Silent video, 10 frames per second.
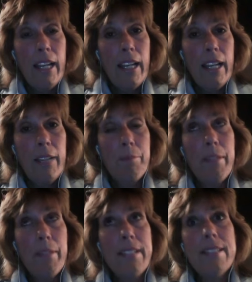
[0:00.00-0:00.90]
And
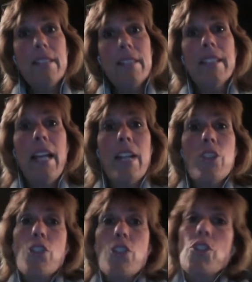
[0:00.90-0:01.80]
basically, I
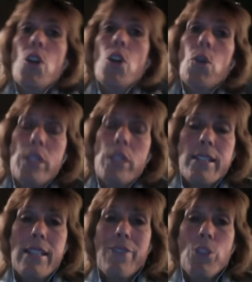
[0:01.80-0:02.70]
just noticed
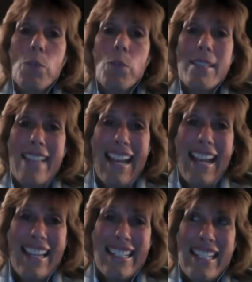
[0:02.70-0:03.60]
if there was
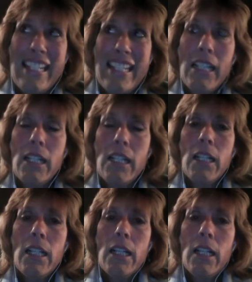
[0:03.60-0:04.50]
any
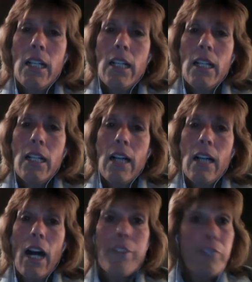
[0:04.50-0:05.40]

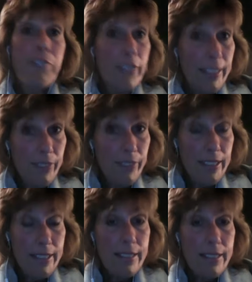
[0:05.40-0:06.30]

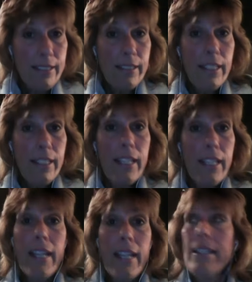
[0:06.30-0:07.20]
unforgiveness,
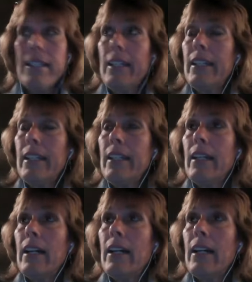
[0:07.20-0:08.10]
any
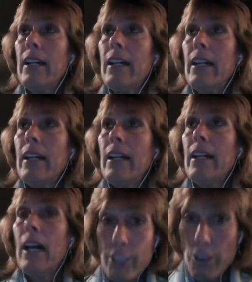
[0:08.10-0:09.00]

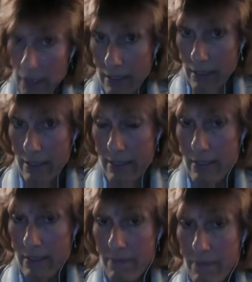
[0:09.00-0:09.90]
unfinished
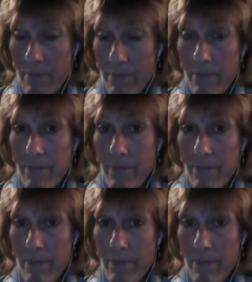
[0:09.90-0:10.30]
business,